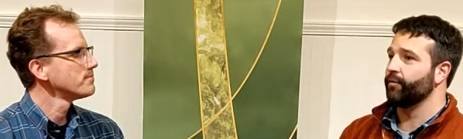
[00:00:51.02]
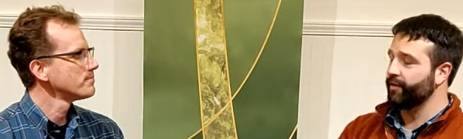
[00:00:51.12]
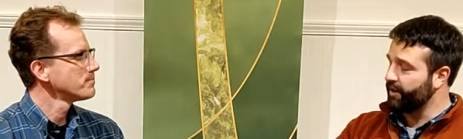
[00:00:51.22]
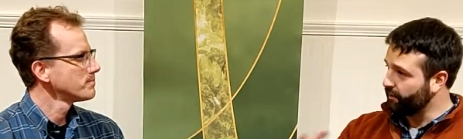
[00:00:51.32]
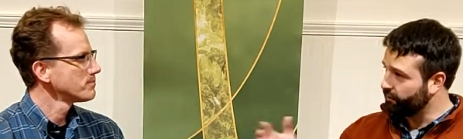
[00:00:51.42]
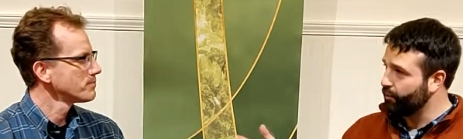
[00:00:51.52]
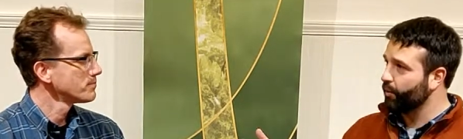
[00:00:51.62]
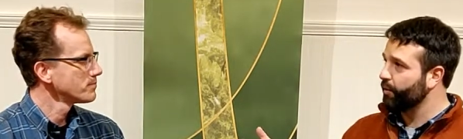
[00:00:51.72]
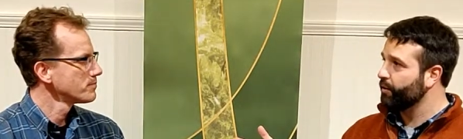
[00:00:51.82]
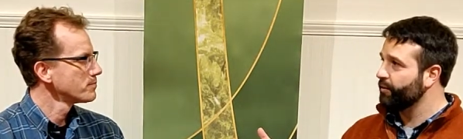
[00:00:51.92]
Speaker 1: for the
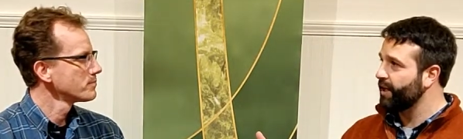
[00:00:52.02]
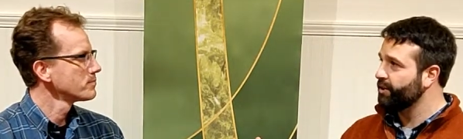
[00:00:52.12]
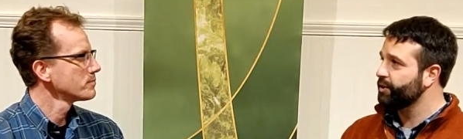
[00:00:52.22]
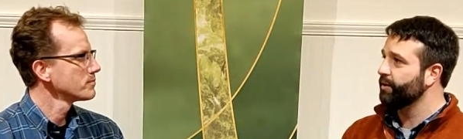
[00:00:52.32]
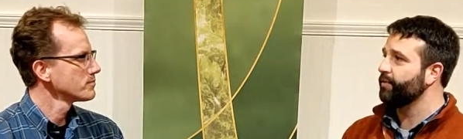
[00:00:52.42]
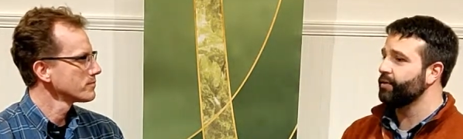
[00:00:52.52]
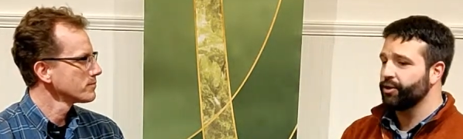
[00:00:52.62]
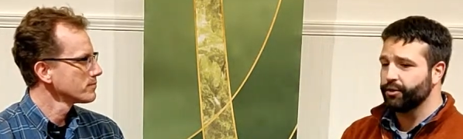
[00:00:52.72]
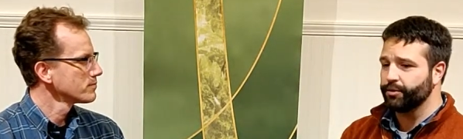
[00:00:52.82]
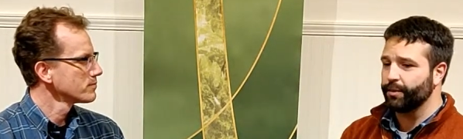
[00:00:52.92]
historical nature of the
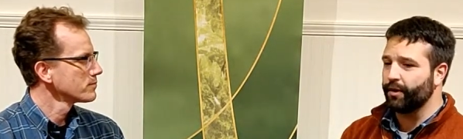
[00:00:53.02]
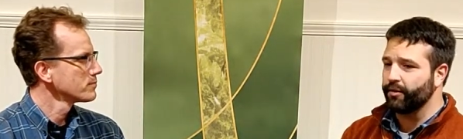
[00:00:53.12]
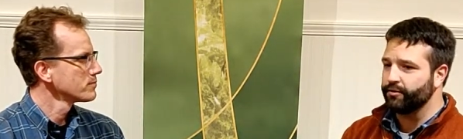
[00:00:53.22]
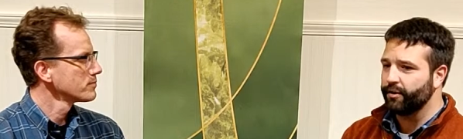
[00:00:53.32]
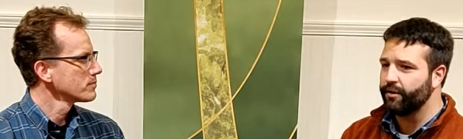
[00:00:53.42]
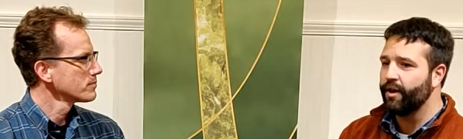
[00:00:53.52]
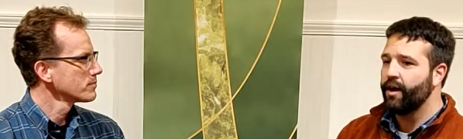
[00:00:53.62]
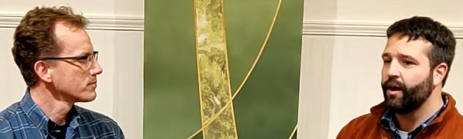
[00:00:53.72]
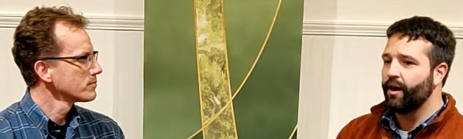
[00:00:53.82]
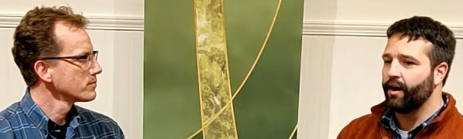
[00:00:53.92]
church, but also
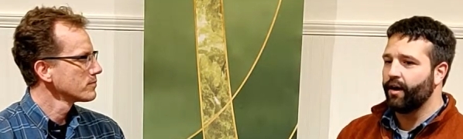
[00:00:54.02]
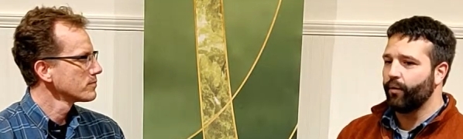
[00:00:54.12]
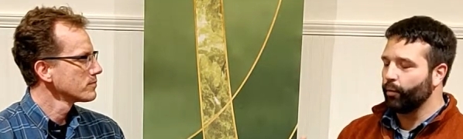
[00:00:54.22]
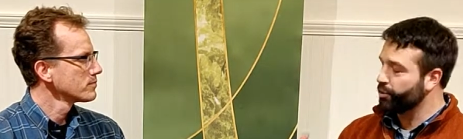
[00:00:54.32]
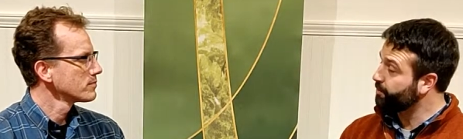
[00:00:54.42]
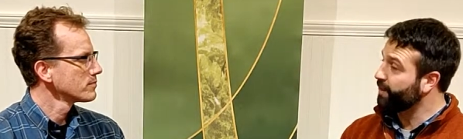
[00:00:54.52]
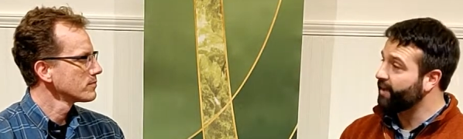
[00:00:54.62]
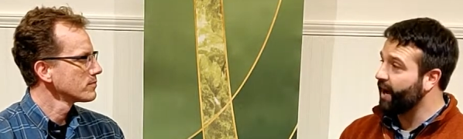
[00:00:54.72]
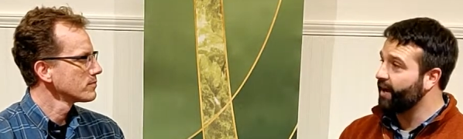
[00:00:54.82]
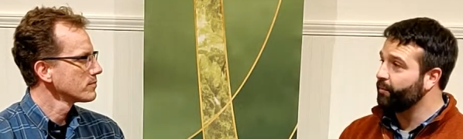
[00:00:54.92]
uh, worshiping
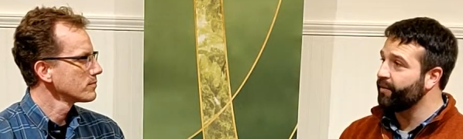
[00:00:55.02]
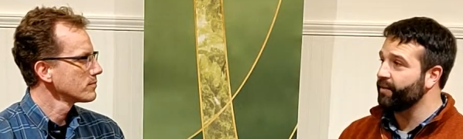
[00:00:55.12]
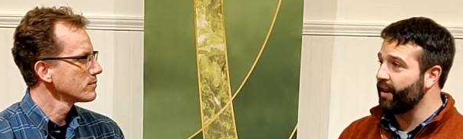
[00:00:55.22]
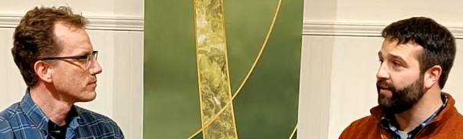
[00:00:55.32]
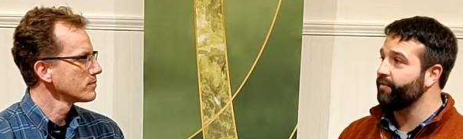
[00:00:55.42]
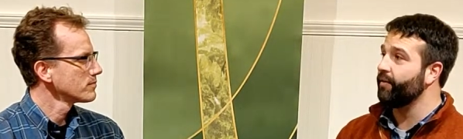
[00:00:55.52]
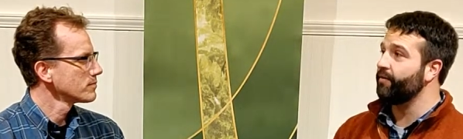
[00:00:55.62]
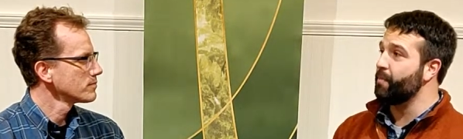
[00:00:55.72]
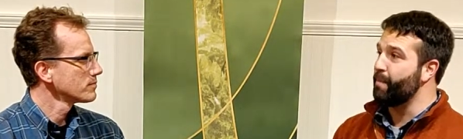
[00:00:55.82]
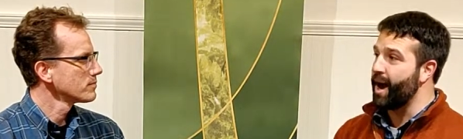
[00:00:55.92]
God with the life of
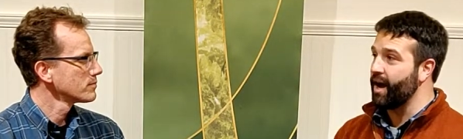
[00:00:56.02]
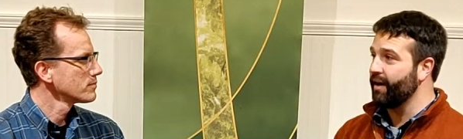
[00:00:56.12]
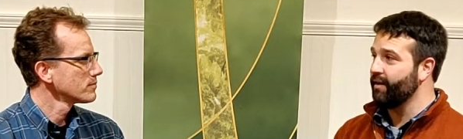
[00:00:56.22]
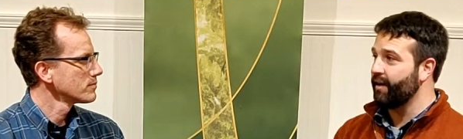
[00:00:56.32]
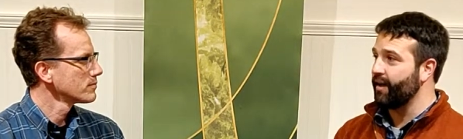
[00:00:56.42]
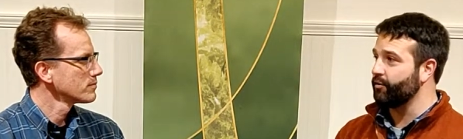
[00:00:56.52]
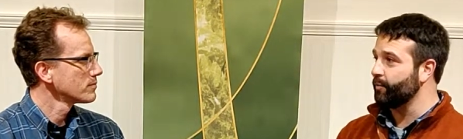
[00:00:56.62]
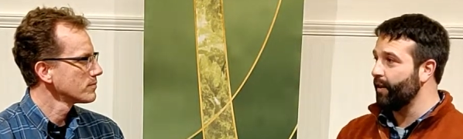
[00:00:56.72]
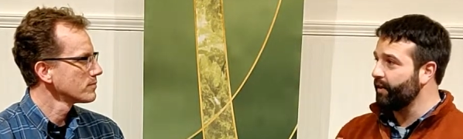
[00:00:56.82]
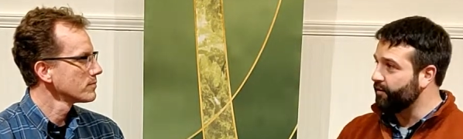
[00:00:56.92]
the mind as
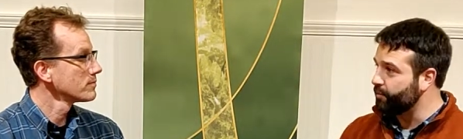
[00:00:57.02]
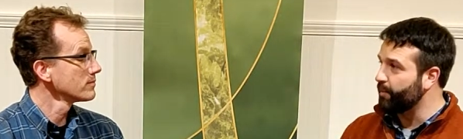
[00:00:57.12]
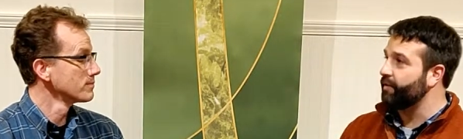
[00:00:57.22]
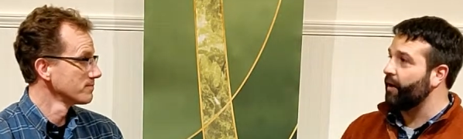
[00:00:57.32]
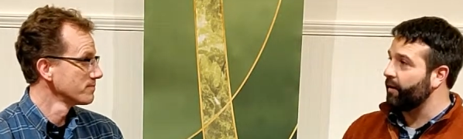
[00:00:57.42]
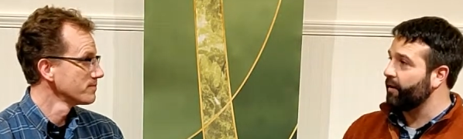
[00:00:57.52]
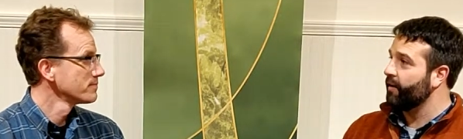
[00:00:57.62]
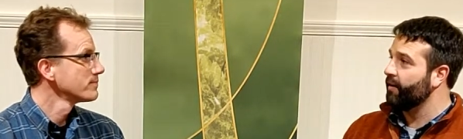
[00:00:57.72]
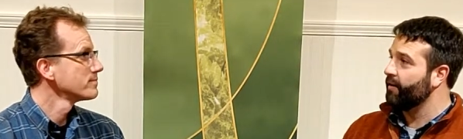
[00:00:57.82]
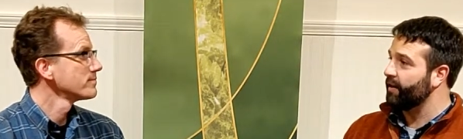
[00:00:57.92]
well
Speaker 2: as mm-hmm. with the
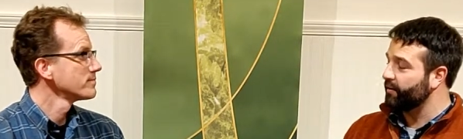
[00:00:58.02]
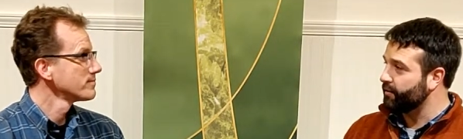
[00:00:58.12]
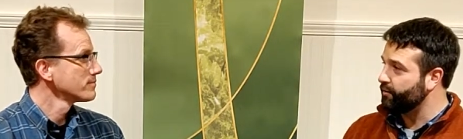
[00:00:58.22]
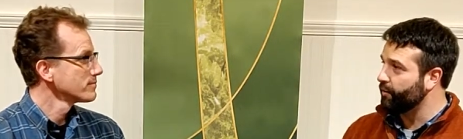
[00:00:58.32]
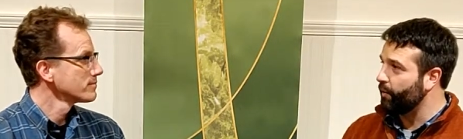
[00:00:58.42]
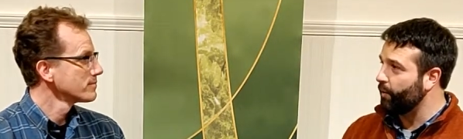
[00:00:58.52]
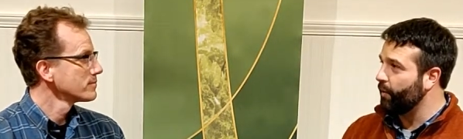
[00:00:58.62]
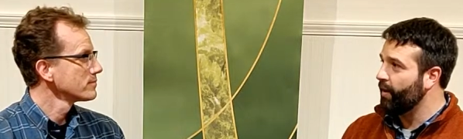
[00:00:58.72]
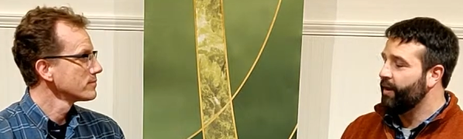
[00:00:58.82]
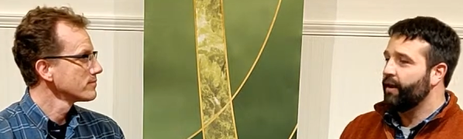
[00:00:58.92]
heart and the
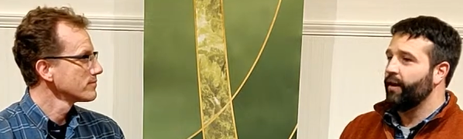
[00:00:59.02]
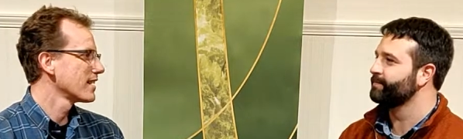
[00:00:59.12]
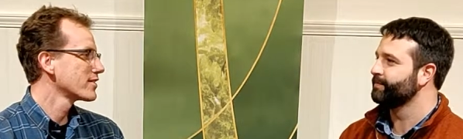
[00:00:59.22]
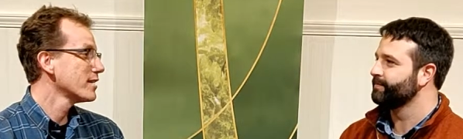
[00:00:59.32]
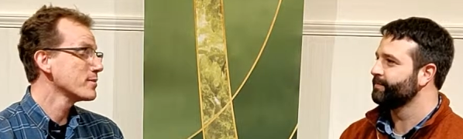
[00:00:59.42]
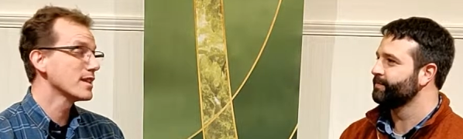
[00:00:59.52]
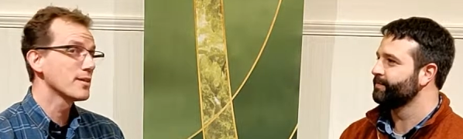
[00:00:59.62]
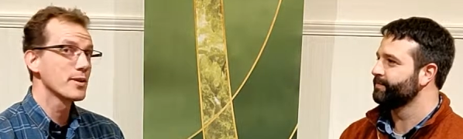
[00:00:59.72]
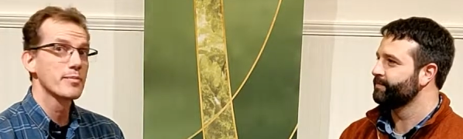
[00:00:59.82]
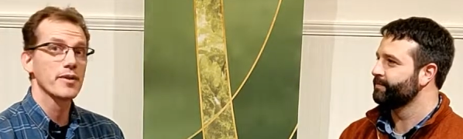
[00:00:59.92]
soul. Now tell me a
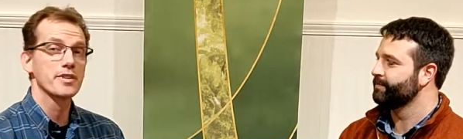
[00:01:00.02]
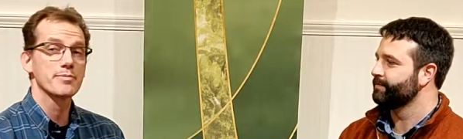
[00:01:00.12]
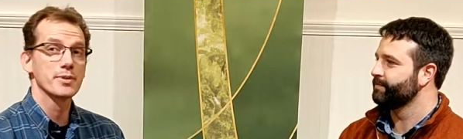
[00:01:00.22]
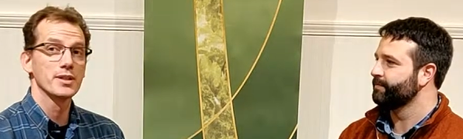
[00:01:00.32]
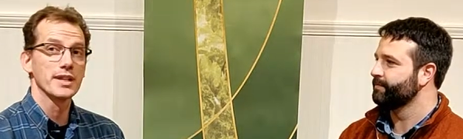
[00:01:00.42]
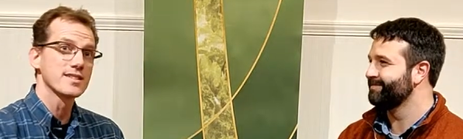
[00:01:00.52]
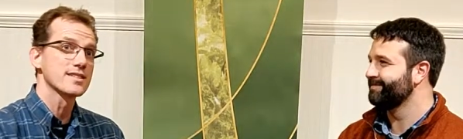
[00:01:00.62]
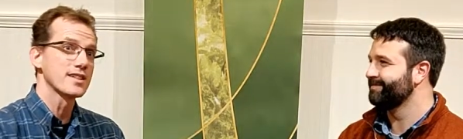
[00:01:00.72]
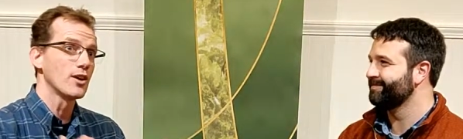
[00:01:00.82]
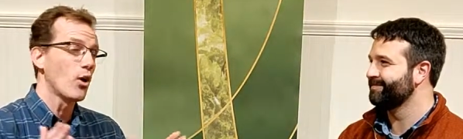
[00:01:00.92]
little bit about this building. This
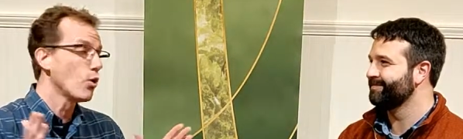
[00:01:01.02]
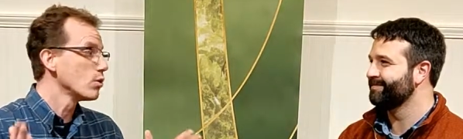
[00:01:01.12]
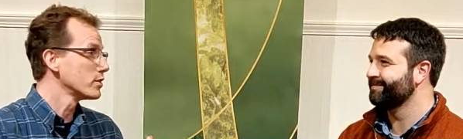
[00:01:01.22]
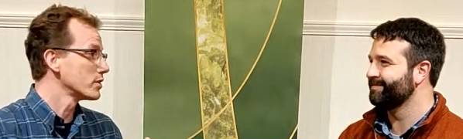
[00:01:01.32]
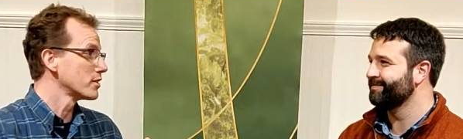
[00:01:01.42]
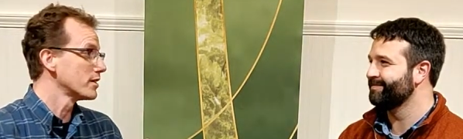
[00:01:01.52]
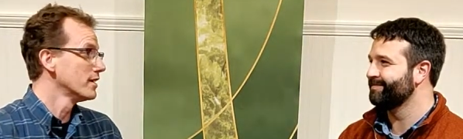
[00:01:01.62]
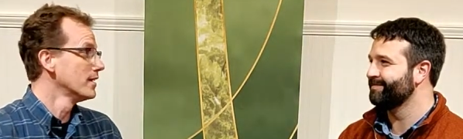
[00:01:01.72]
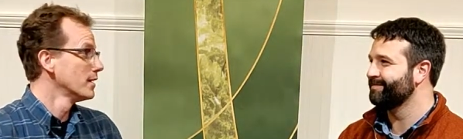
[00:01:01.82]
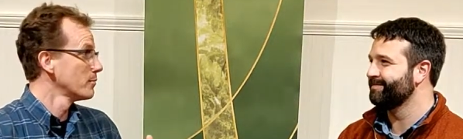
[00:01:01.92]
is an older
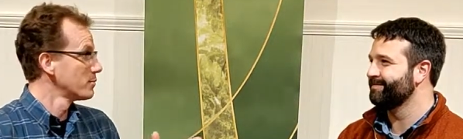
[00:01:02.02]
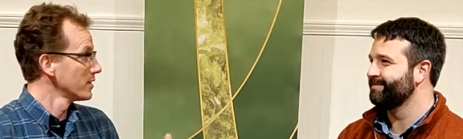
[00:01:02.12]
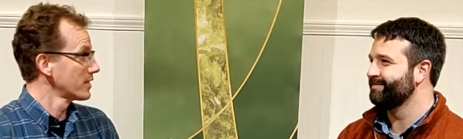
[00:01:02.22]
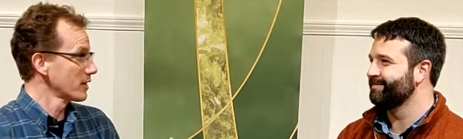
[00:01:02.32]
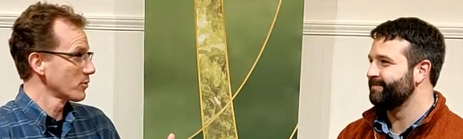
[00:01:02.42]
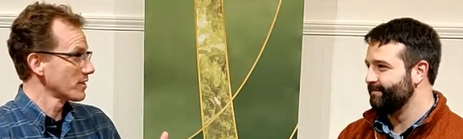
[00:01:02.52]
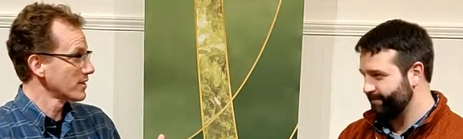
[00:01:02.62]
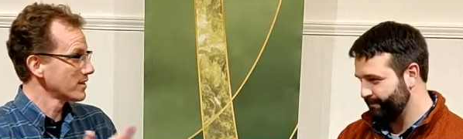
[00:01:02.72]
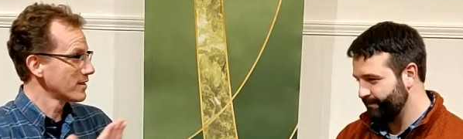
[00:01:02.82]
building. What,